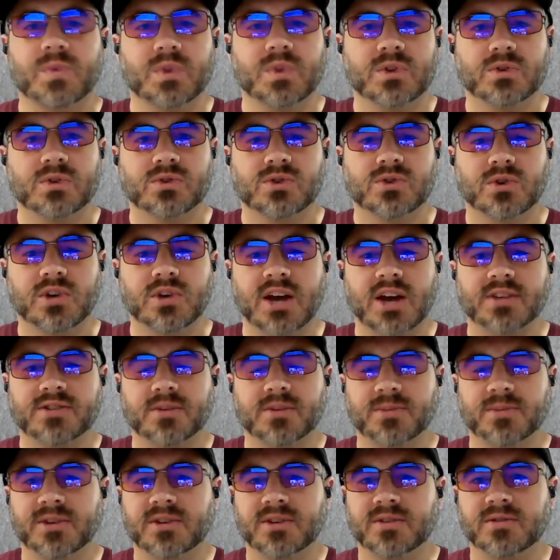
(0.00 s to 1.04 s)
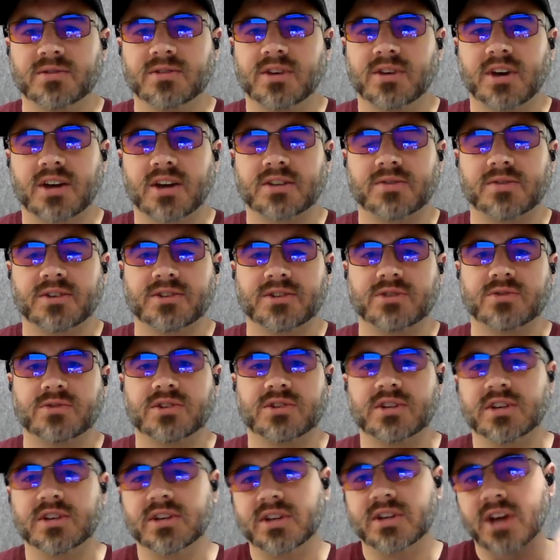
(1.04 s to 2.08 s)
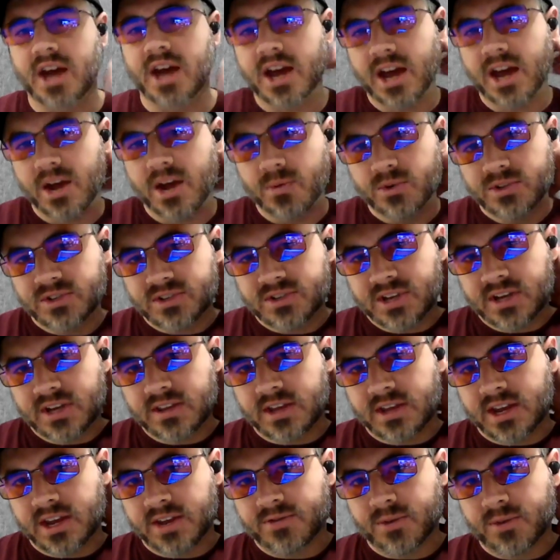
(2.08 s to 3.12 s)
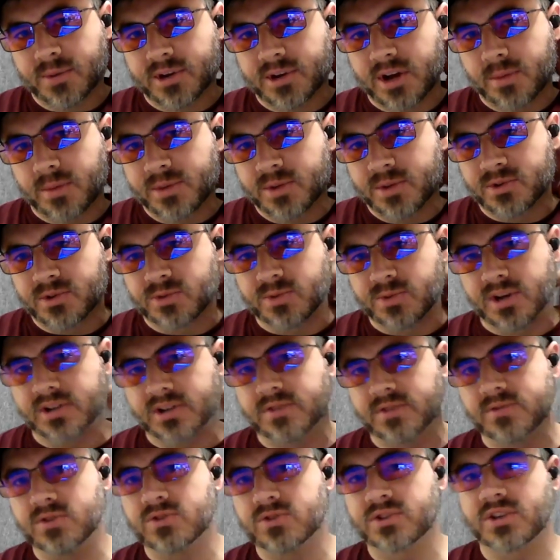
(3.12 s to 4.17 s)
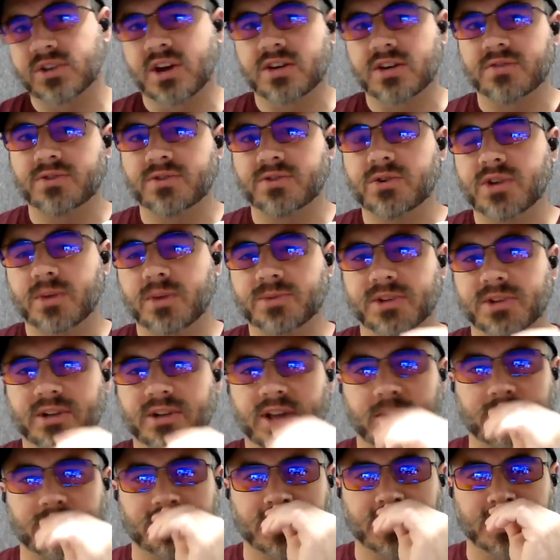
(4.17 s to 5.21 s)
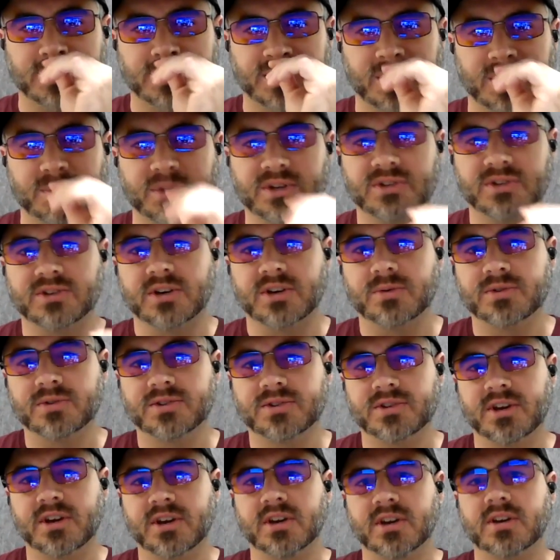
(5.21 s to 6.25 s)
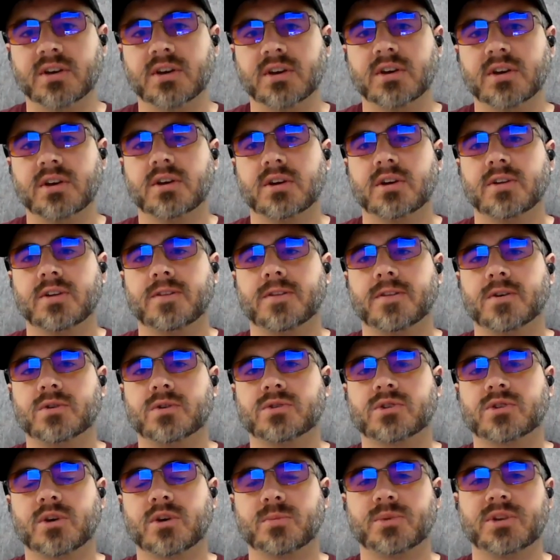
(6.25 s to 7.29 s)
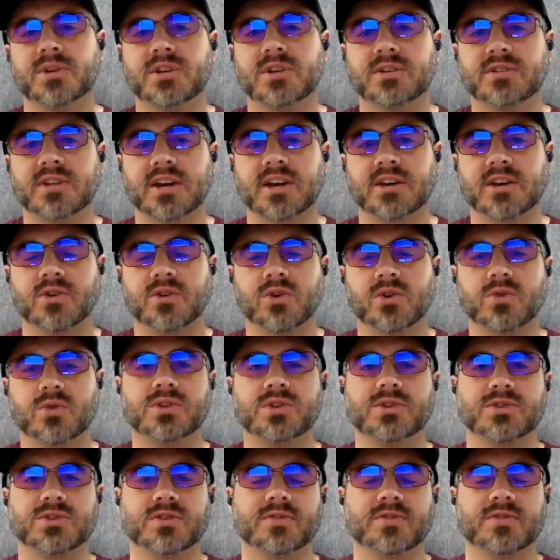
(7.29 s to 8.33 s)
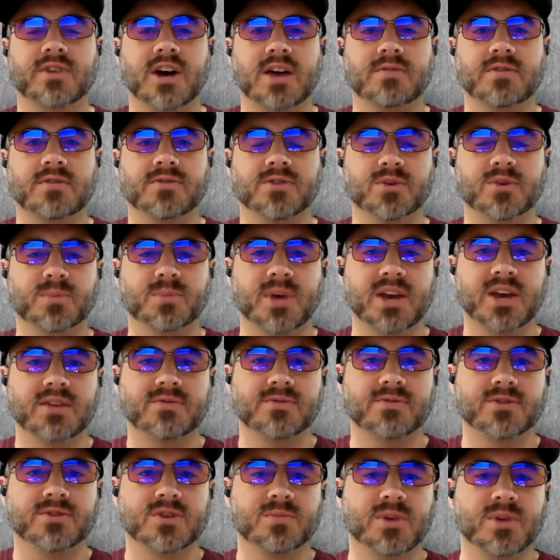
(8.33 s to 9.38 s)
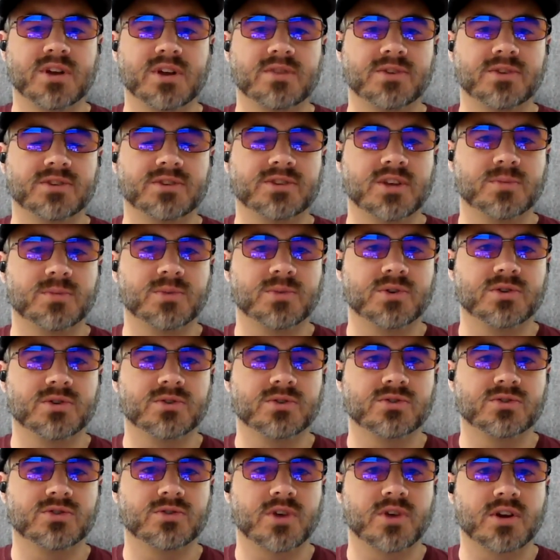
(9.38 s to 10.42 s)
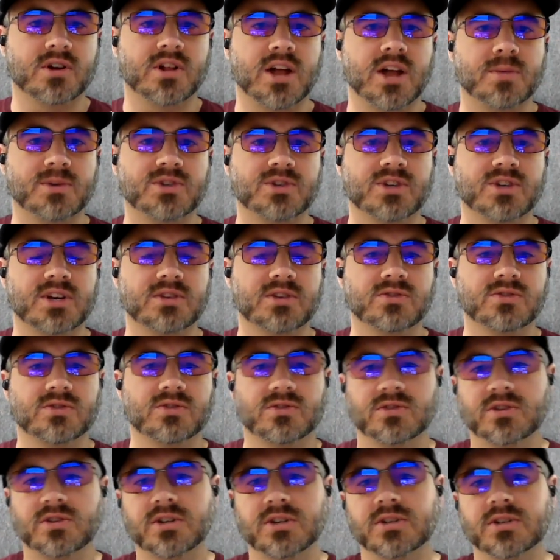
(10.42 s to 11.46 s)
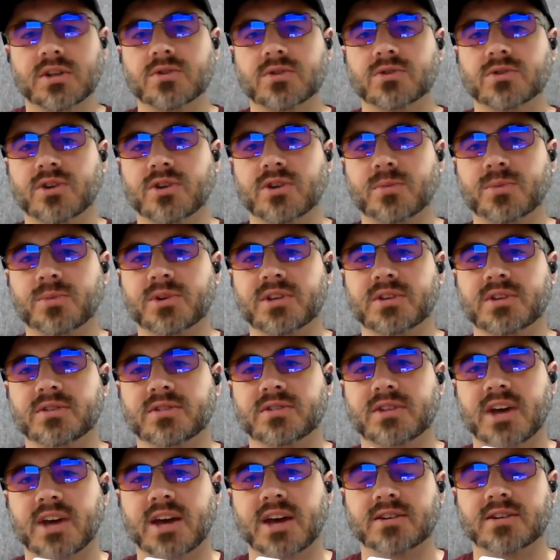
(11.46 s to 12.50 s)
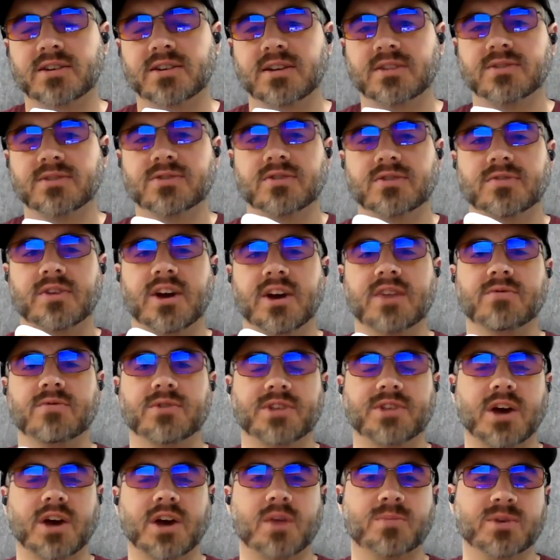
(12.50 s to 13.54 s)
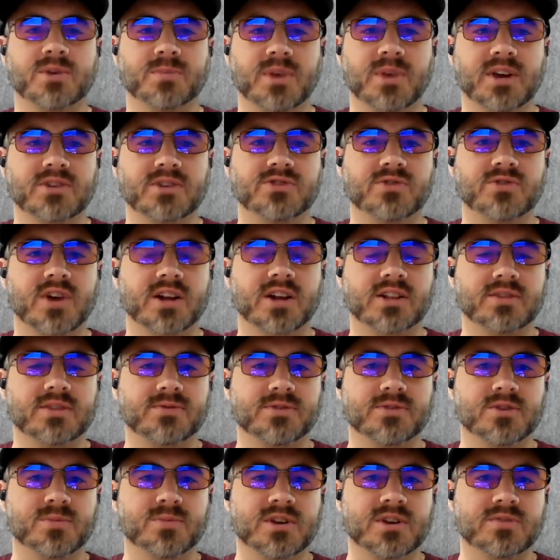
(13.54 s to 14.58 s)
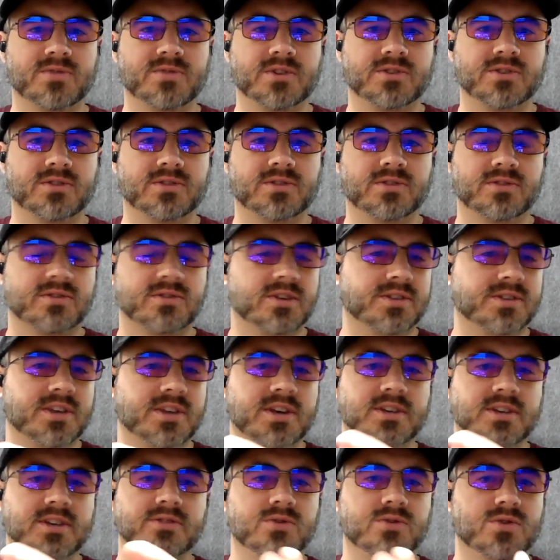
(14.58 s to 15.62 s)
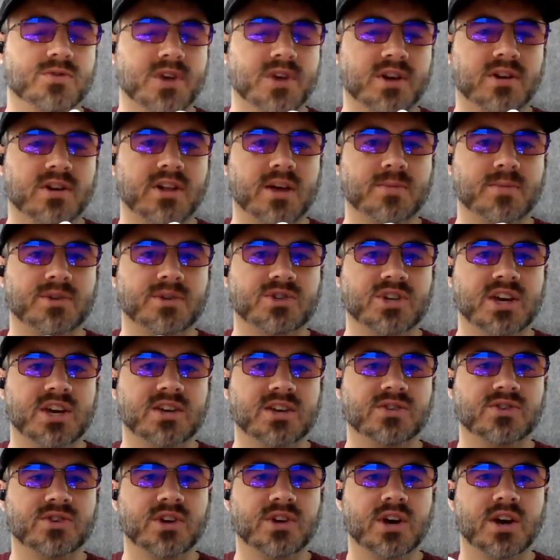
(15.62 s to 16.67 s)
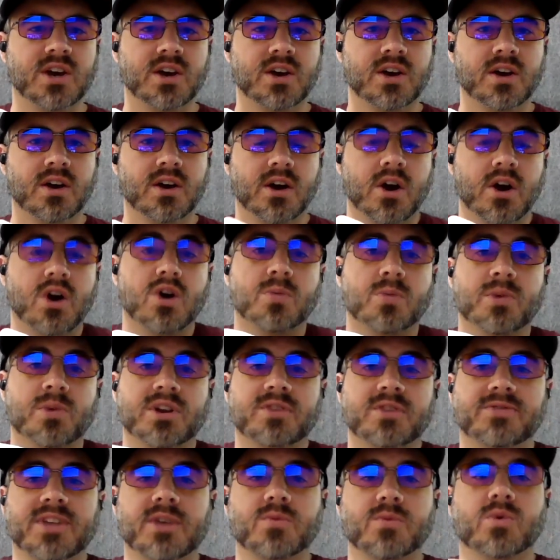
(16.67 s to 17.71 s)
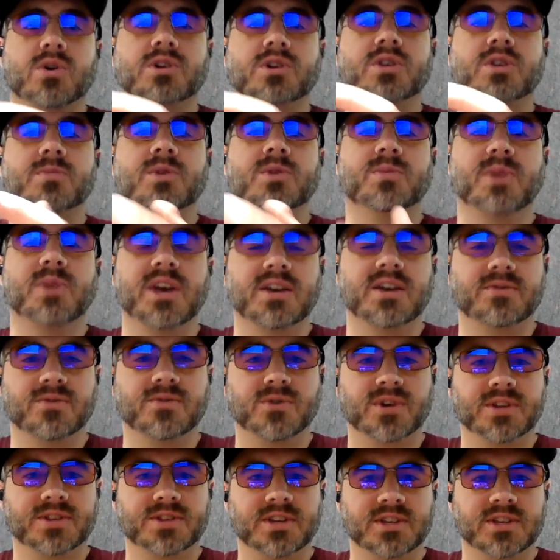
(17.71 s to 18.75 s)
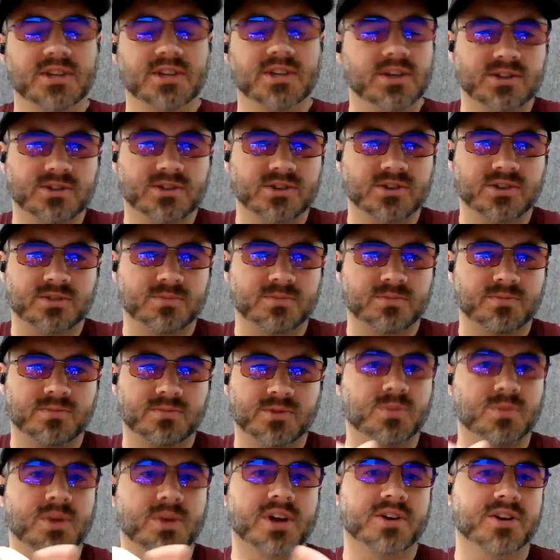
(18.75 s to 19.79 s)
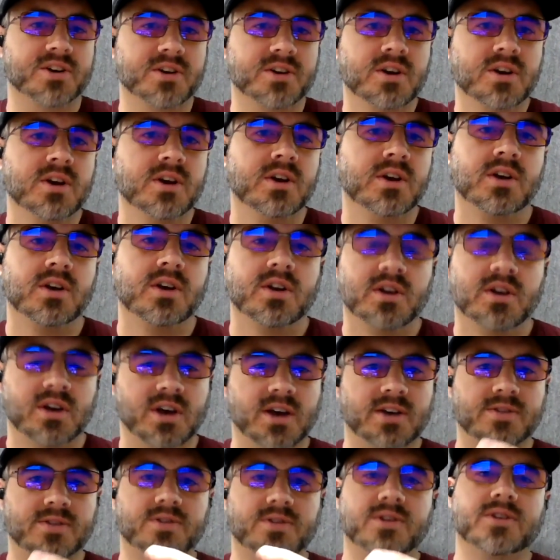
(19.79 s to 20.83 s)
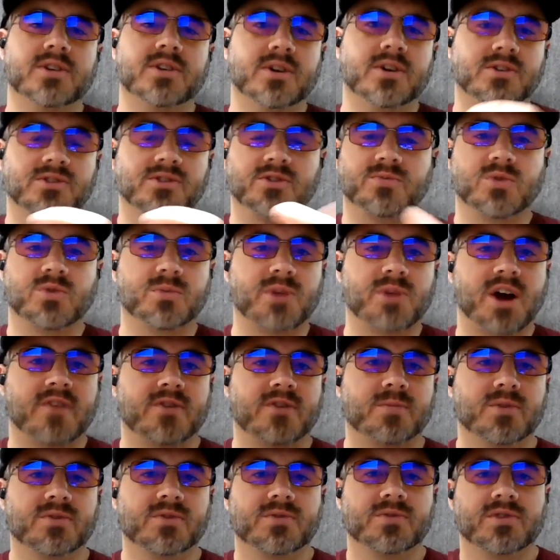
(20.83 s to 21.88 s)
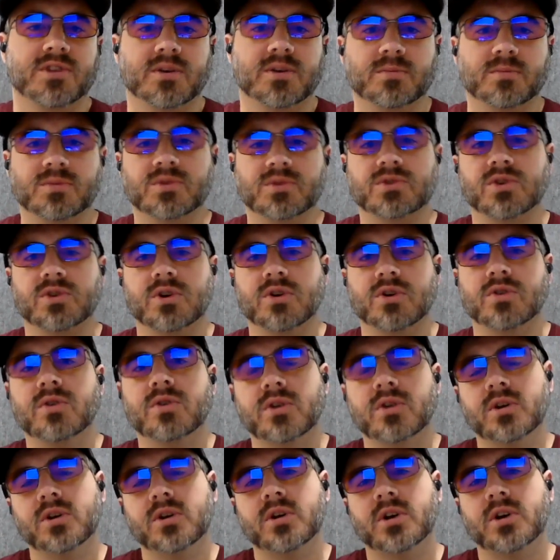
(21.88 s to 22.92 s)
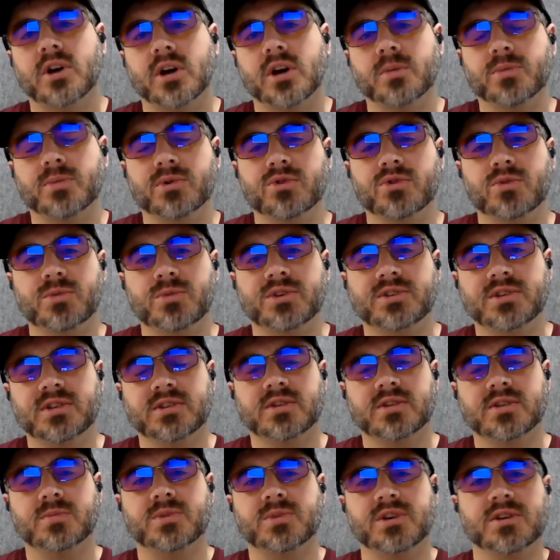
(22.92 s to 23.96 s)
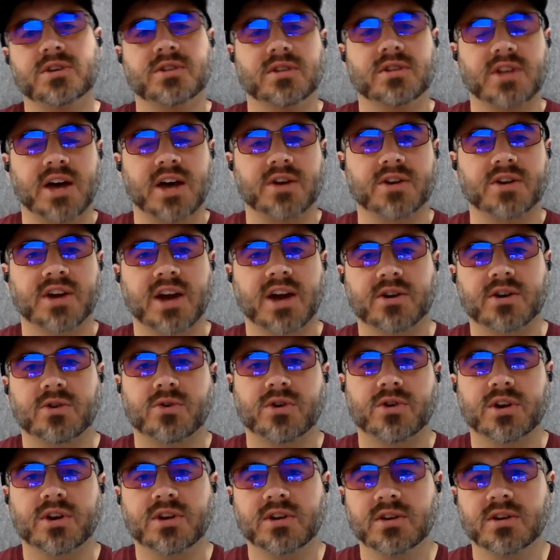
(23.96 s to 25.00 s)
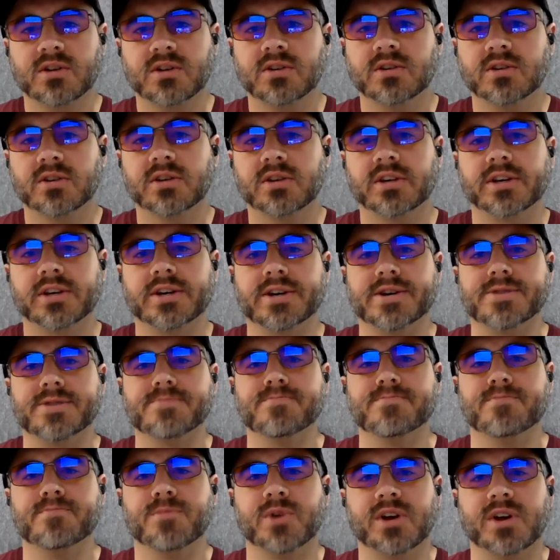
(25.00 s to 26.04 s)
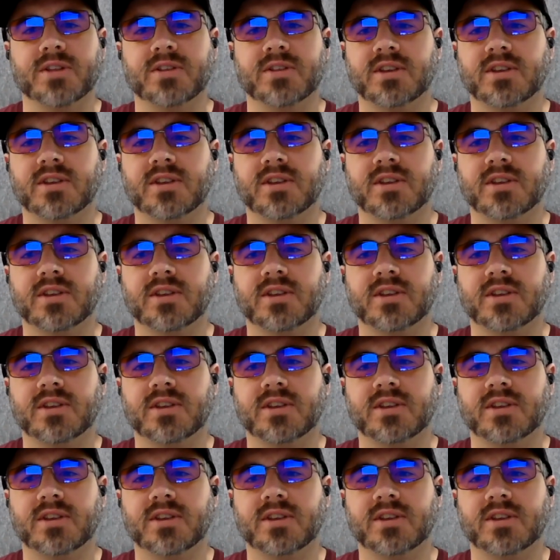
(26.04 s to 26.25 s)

So yeah, it's something Activate's interested in. I would say that from a company perspective, there's kind of 2 types of climate change companies, I would say. There's companies that can only survive if they're paid for the benefits they produce around climate change. And then there's companies that can survive without being paid directly for the benefits that they do around climate change. Oh, but if they were to be paid for it, it's just, they're better. It's just more profitable for them. So Perlumi seeks to be in the latter category. But